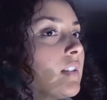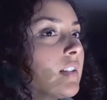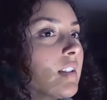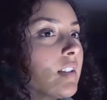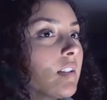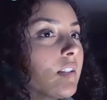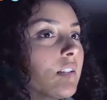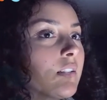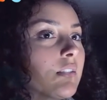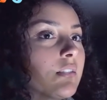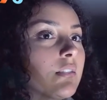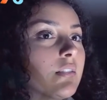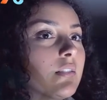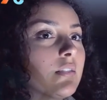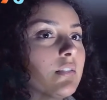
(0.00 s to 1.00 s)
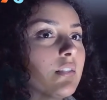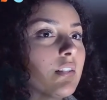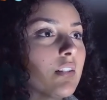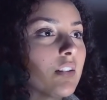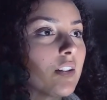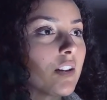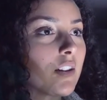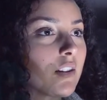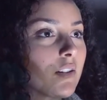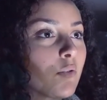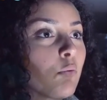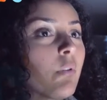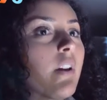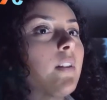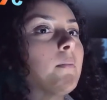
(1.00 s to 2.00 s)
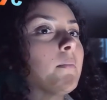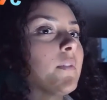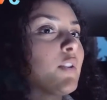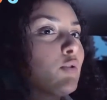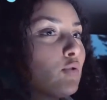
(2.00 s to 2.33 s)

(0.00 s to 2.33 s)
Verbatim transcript: the the realm, the